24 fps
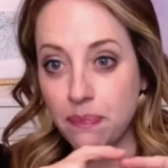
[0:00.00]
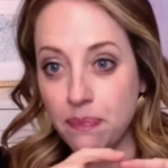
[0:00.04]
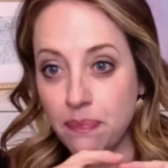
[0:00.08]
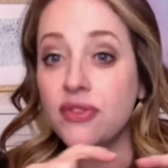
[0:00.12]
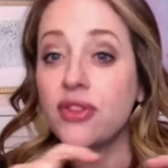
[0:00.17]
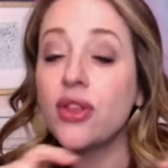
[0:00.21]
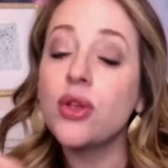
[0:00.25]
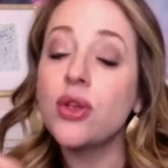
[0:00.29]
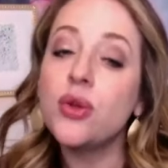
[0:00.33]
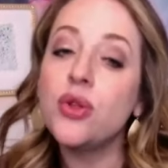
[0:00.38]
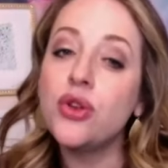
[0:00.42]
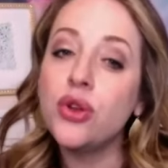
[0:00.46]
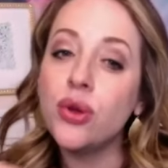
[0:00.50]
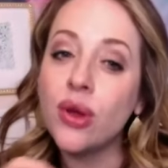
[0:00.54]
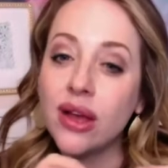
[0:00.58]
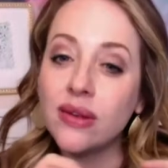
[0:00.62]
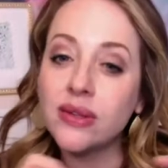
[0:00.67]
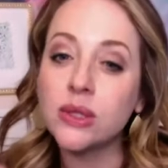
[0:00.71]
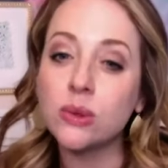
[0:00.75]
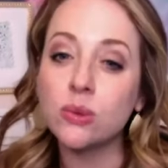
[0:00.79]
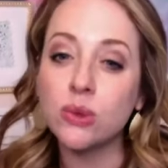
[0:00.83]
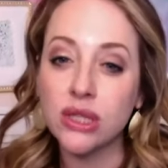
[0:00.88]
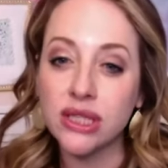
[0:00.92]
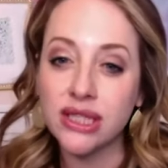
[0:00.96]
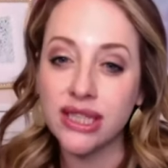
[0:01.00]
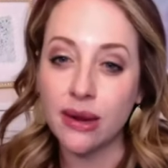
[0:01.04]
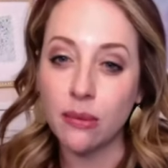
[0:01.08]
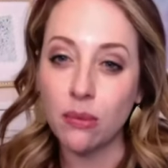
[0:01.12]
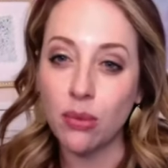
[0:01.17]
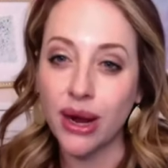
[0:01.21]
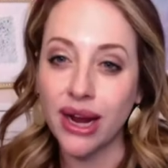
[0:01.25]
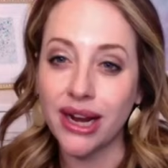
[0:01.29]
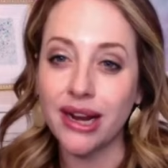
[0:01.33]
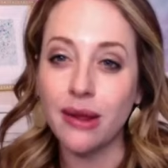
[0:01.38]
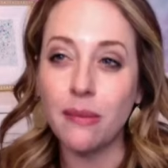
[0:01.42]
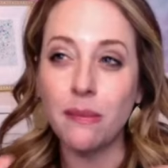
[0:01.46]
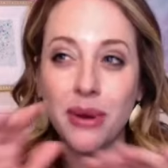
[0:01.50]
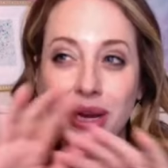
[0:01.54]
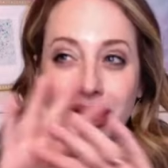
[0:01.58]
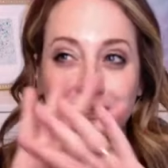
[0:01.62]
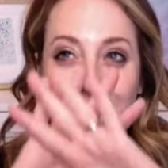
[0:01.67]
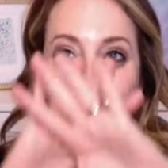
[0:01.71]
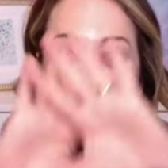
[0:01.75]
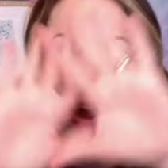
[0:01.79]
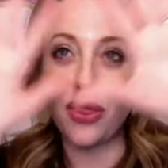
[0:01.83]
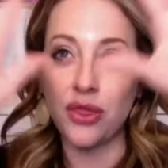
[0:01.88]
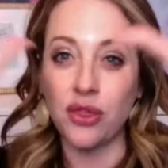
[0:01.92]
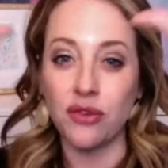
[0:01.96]
So you do have some real estate branding, but
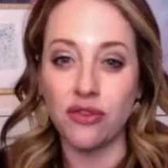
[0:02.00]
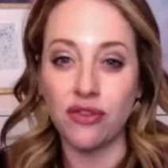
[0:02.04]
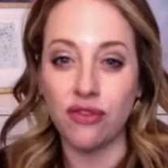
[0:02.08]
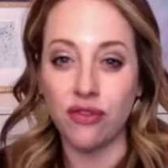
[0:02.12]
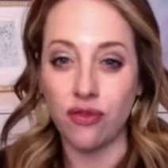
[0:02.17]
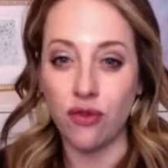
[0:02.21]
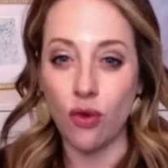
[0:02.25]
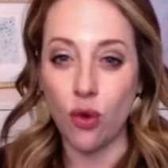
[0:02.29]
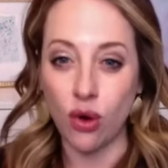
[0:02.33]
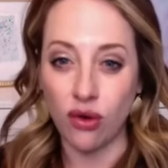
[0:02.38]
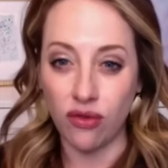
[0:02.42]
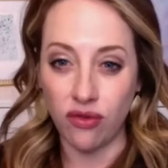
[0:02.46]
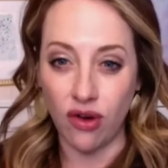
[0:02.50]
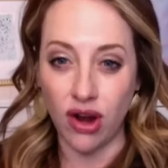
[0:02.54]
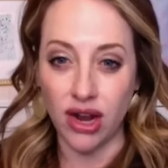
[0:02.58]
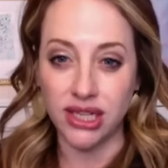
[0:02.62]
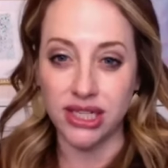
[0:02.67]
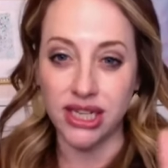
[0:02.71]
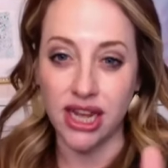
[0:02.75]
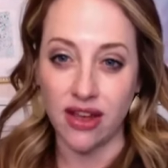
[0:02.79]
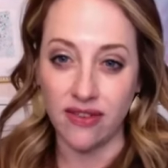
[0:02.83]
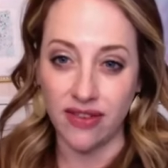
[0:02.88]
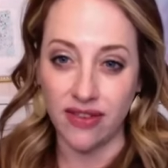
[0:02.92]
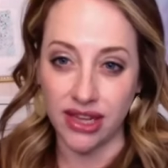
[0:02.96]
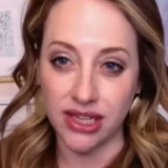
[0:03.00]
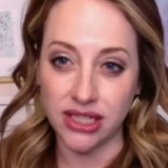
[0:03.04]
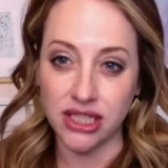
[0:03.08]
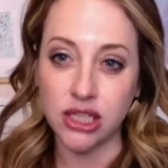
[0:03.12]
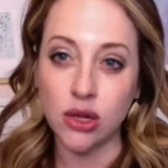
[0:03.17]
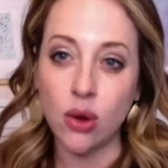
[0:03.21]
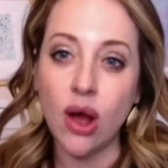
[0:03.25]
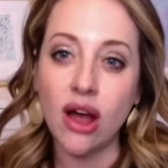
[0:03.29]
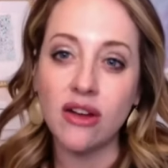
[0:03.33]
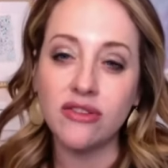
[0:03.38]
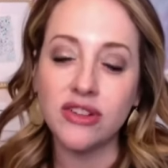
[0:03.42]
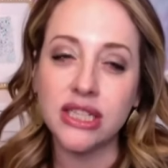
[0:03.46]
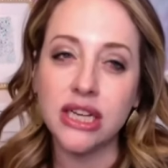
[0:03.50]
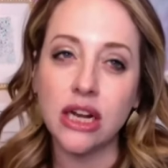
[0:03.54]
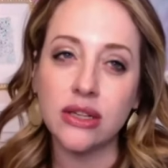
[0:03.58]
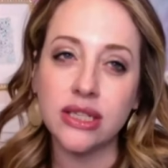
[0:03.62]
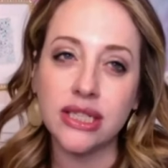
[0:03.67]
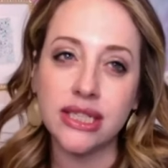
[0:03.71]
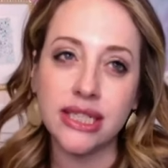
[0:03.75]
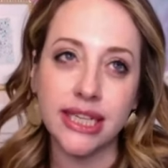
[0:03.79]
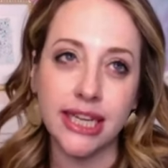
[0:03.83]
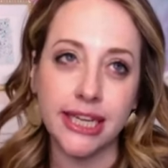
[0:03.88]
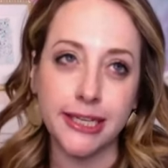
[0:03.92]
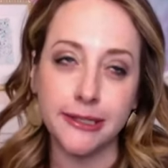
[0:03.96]
it's not the forefront of it. So often I'll
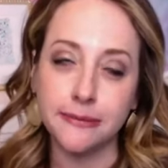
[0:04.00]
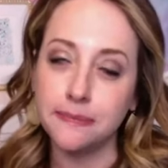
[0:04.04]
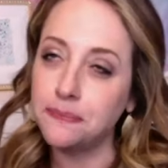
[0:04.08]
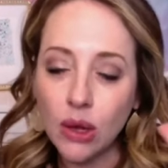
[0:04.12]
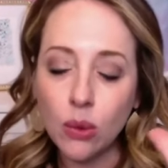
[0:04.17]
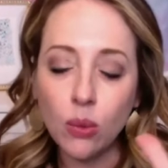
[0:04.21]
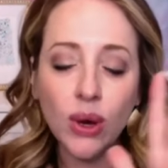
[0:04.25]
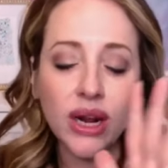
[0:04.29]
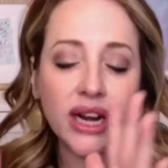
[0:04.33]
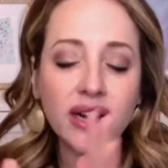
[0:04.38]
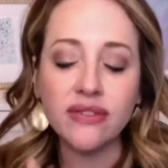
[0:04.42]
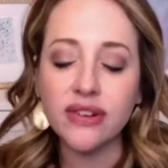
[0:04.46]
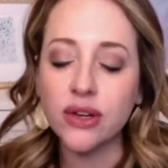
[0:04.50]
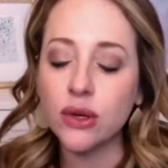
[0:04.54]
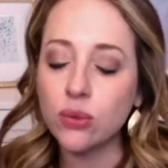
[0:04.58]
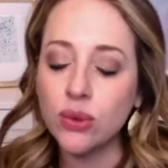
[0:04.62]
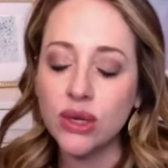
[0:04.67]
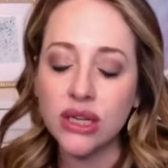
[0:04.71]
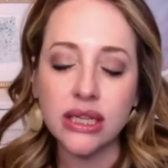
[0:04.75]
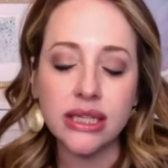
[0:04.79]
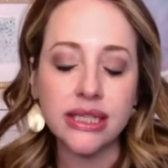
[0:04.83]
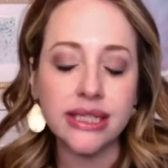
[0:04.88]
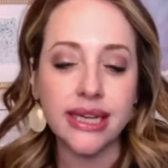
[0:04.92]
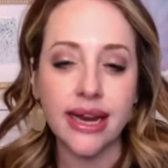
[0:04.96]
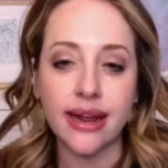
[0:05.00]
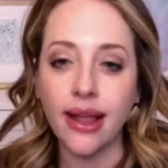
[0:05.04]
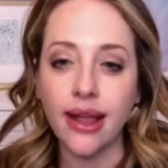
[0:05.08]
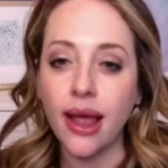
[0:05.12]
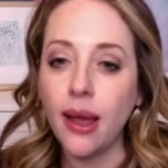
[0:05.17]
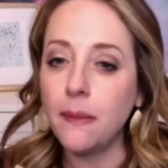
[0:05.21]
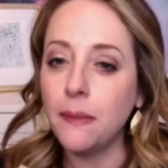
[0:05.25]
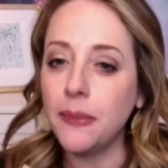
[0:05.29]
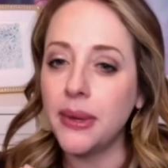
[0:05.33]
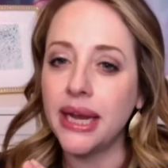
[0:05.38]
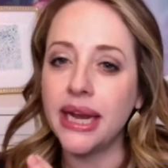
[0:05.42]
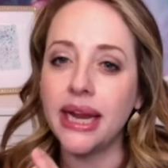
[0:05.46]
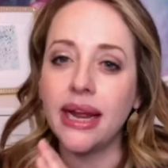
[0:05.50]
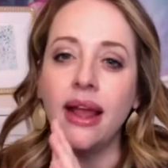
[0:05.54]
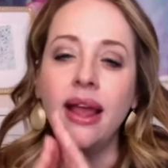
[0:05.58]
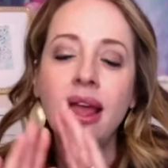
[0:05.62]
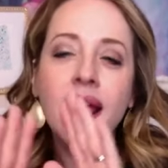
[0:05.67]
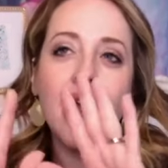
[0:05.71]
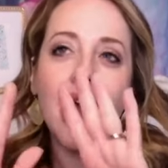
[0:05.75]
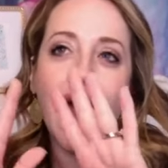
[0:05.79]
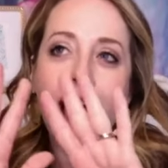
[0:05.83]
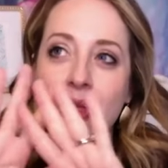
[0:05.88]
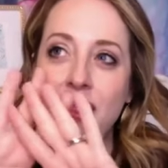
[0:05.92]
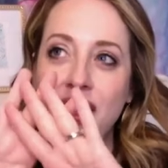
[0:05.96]
see whatever real estate company,
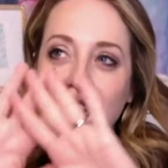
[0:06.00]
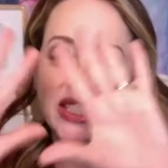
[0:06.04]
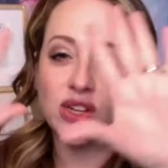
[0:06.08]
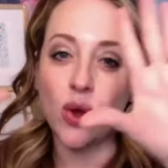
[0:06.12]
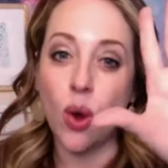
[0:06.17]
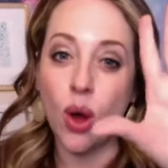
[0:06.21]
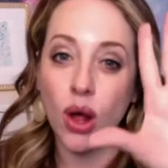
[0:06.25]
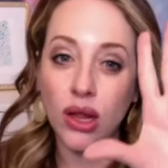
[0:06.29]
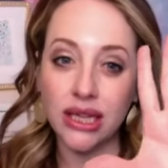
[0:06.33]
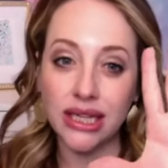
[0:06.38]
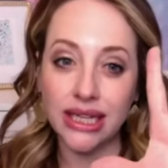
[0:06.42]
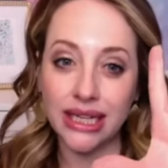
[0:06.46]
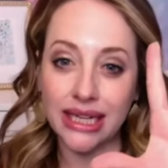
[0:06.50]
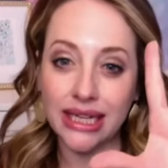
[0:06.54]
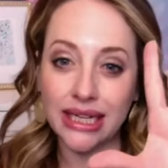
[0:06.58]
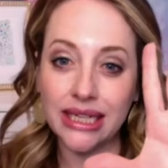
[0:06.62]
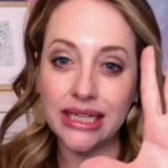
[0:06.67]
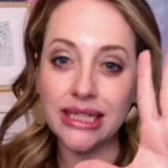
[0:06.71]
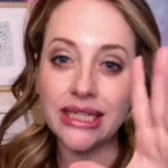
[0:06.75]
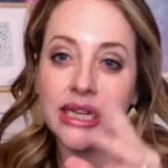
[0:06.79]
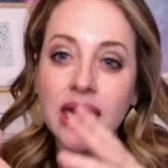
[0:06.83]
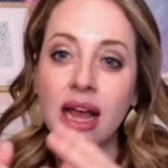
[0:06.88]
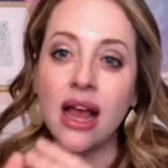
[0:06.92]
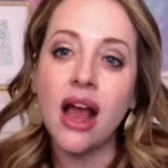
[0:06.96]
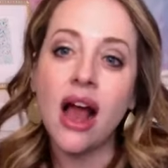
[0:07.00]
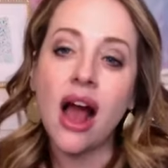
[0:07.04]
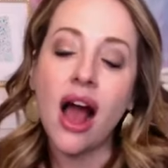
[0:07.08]
and that's all it is.